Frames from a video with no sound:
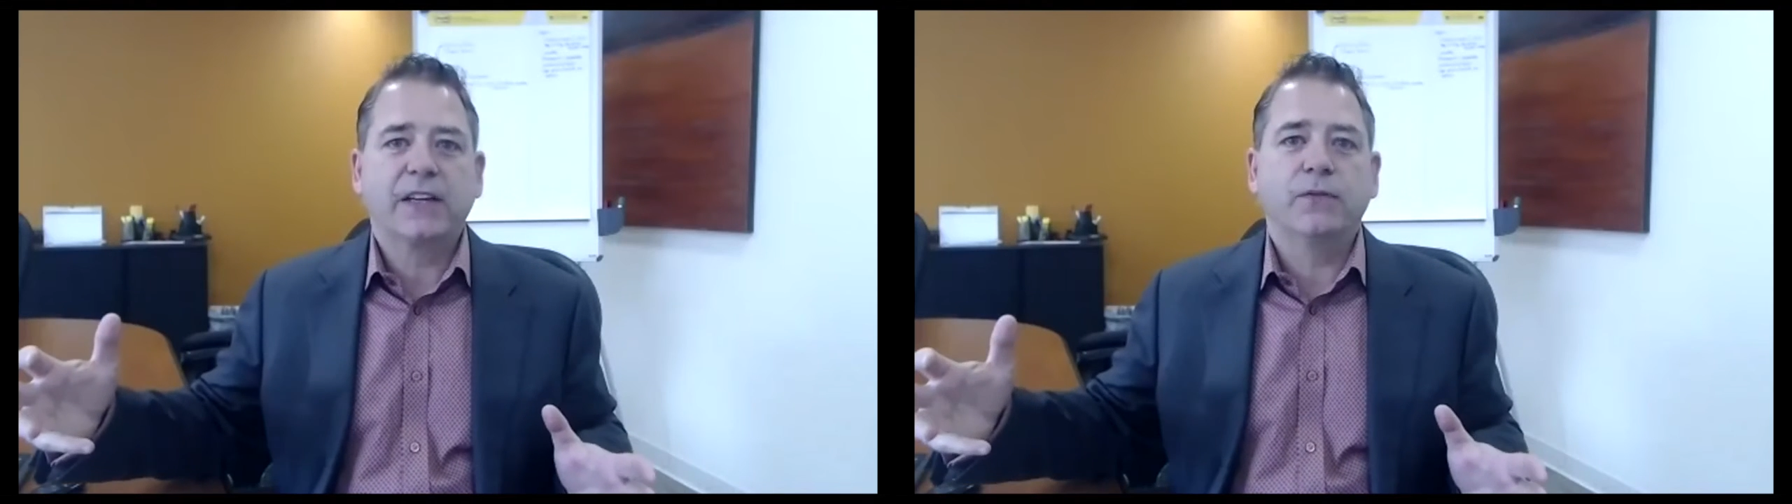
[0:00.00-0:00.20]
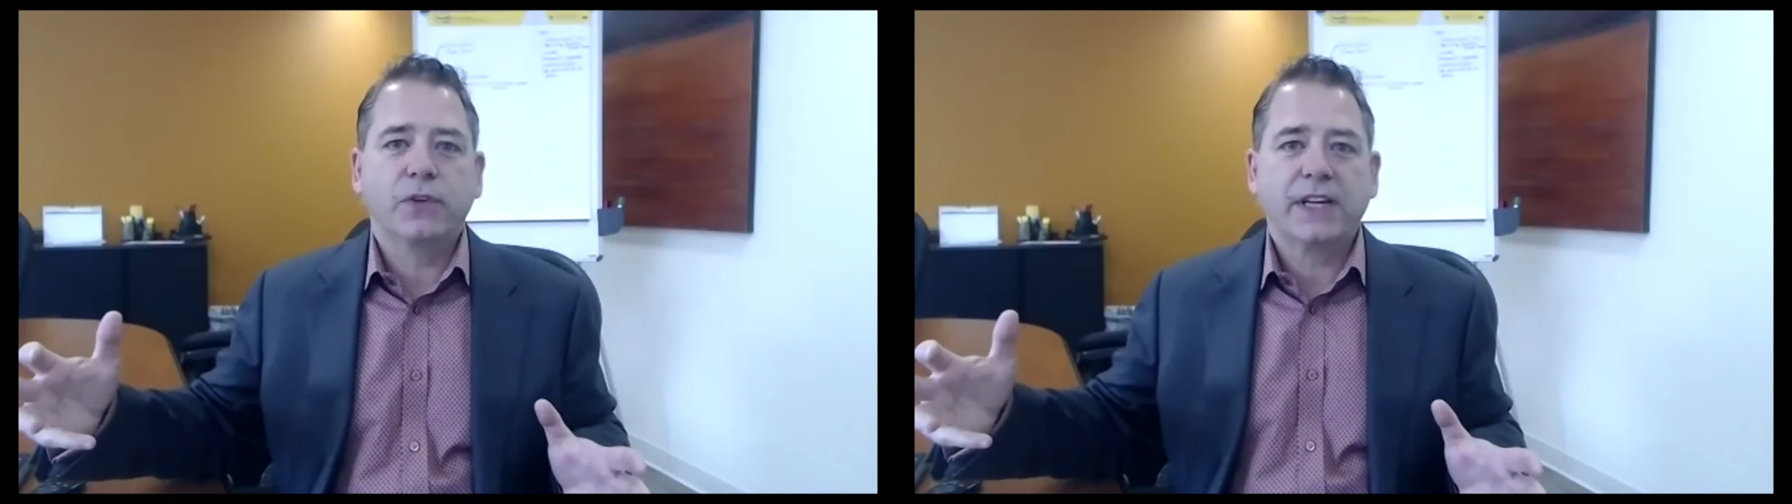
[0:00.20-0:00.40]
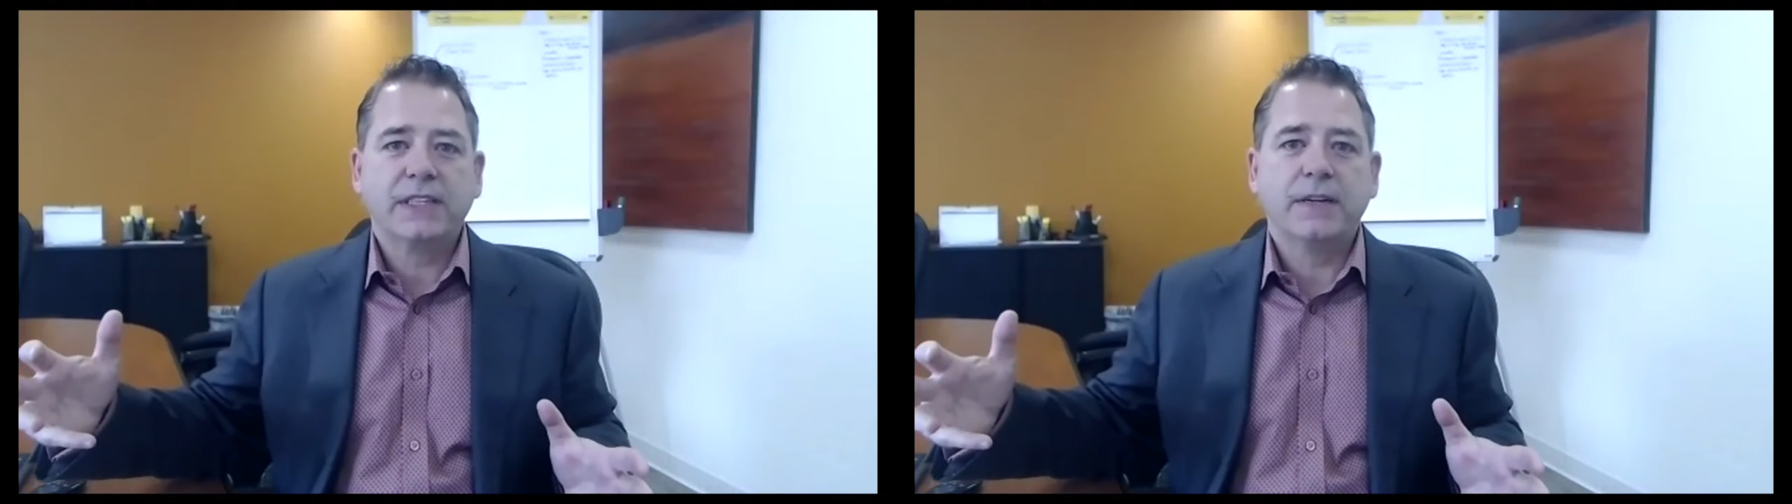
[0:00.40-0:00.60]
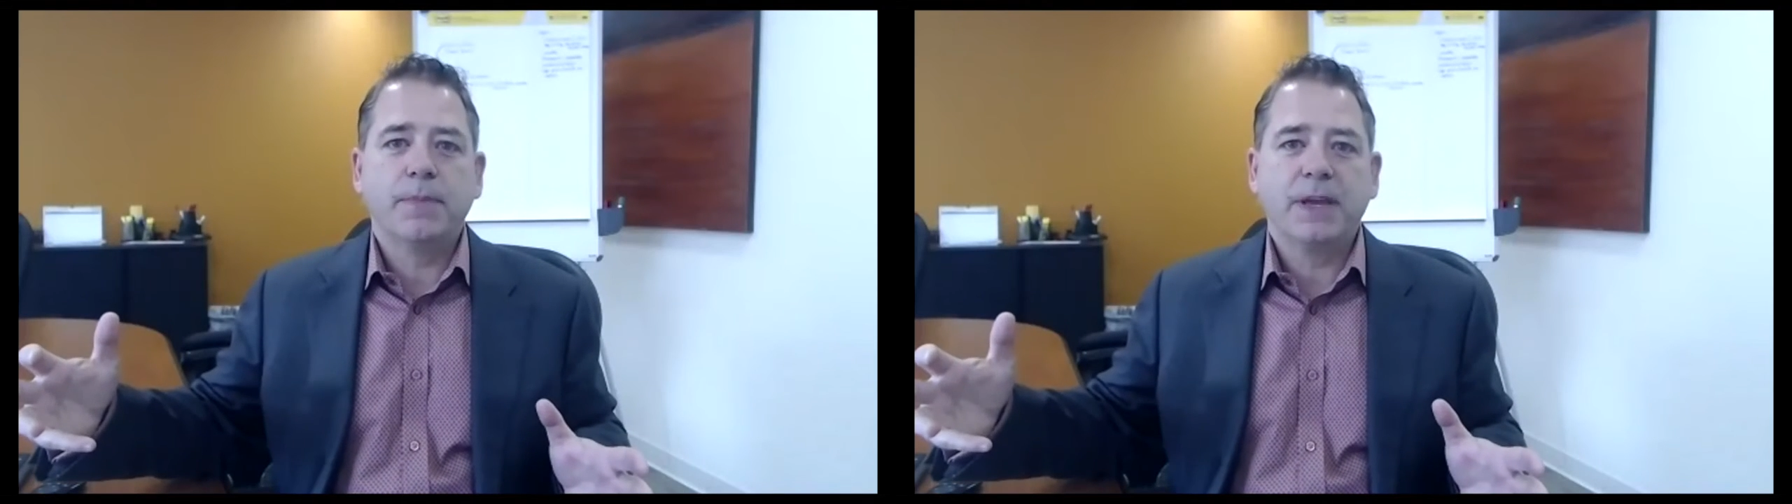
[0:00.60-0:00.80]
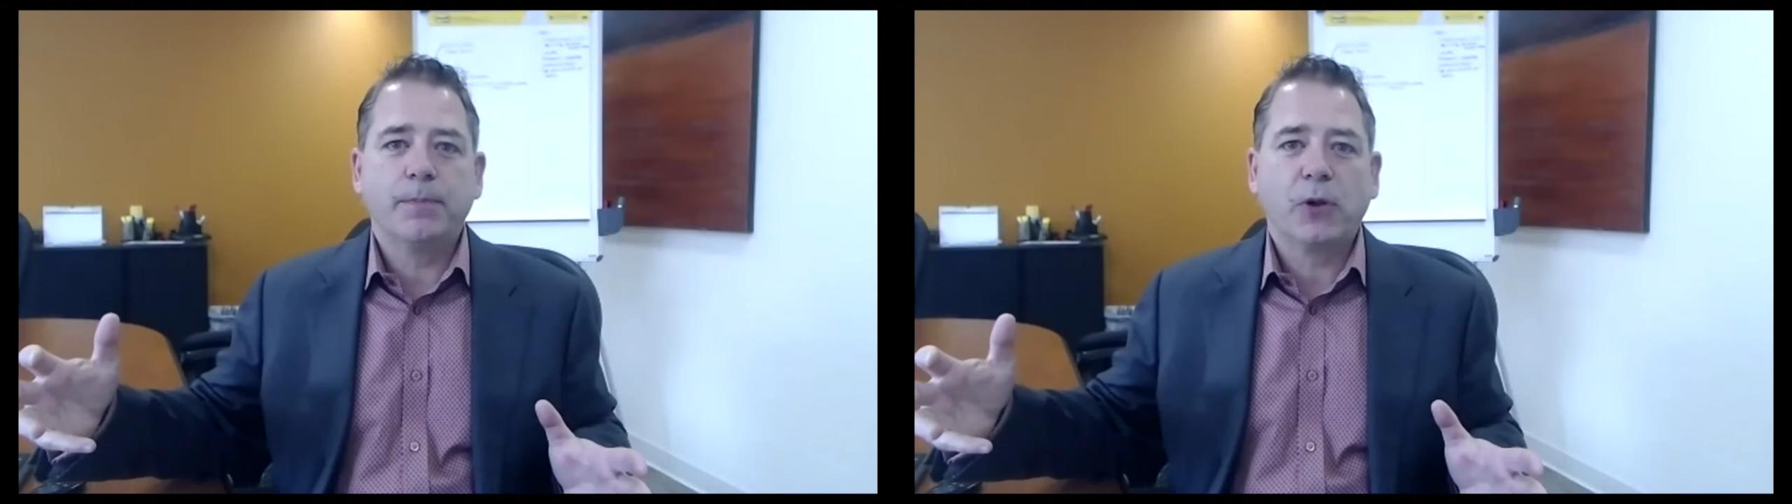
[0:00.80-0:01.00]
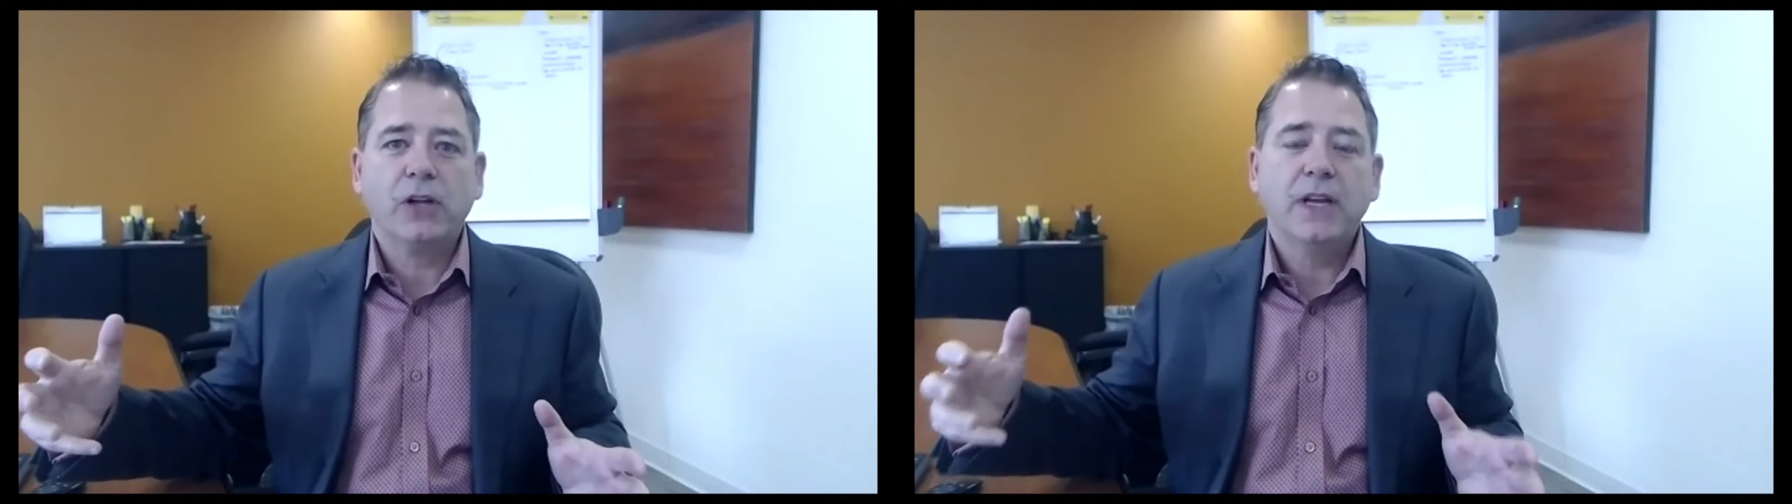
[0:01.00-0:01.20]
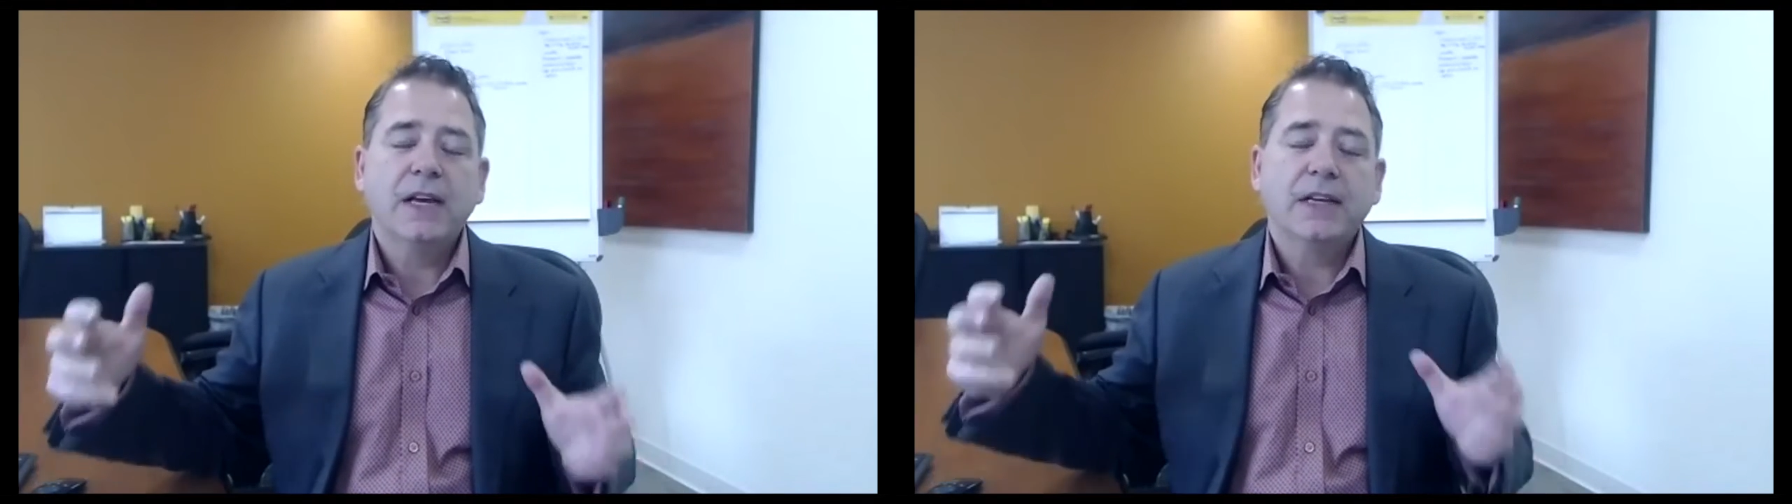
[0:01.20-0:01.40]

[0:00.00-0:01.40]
conflicted people,